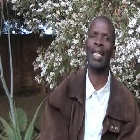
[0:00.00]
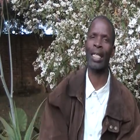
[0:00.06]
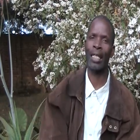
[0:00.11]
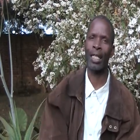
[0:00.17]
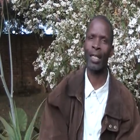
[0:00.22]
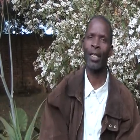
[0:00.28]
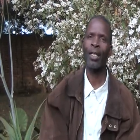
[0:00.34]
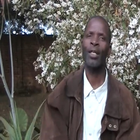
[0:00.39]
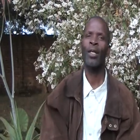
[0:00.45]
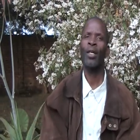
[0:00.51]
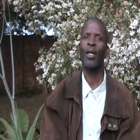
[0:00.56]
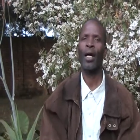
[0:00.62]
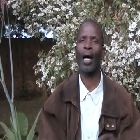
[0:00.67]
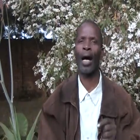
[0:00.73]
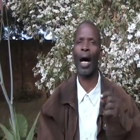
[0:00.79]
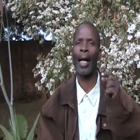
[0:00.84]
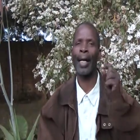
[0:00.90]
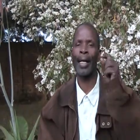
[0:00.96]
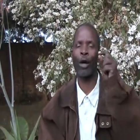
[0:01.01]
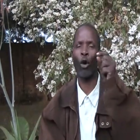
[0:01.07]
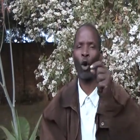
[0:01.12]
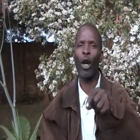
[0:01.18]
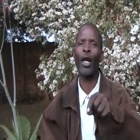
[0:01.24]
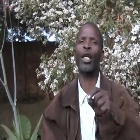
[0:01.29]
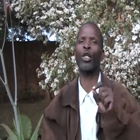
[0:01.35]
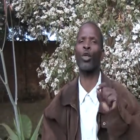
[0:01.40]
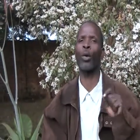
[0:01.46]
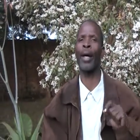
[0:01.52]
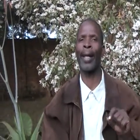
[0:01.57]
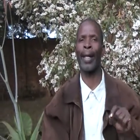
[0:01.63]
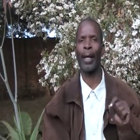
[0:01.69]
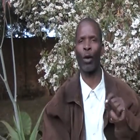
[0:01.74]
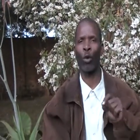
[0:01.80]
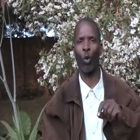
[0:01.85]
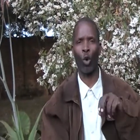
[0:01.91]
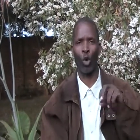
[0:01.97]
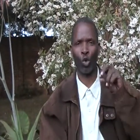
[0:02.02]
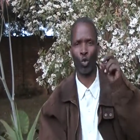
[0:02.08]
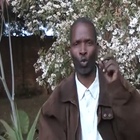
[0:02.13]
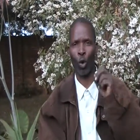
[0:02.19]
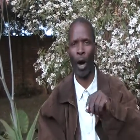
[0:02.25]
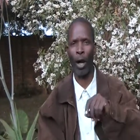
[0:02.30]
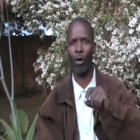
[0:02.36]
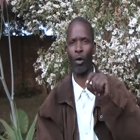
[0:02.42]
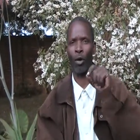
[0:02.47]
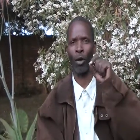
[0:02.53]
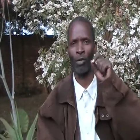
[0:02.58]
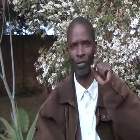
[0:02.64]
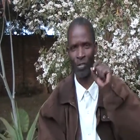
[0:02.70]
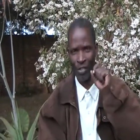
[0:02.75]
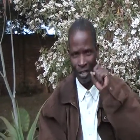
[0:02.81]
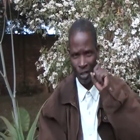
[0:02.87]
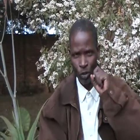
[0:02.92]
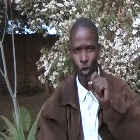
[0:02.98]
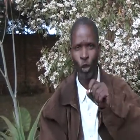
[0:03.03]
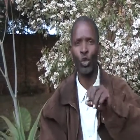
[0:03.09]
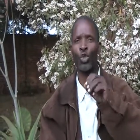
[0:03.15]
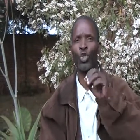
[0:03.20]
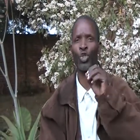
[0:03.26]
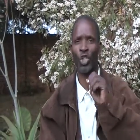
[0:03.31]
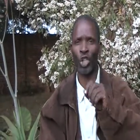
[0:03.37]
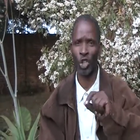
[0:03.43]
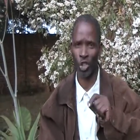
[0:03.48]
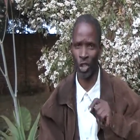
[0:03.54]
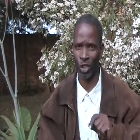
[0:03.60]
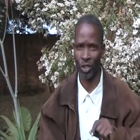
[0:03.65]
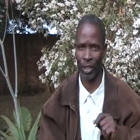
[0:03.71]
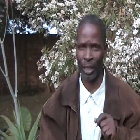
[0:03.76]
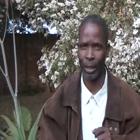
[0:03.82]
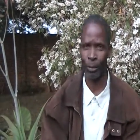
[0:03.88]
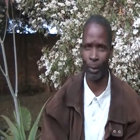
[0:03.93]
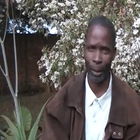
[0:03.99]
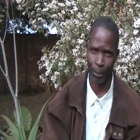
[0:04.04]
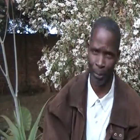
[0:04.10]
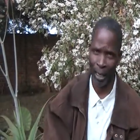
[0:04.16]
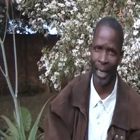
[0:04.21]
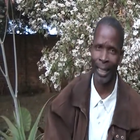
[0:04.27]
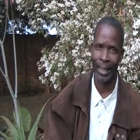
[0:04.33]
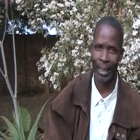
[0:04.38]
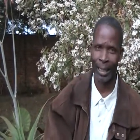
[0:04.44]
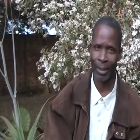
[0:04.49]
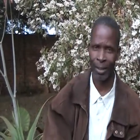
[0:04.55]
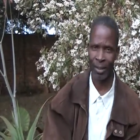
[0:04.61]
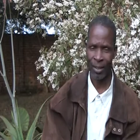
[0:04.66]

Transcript: Mm-hmm. And the Holy Dwelling was one of the 6 churches that were planted.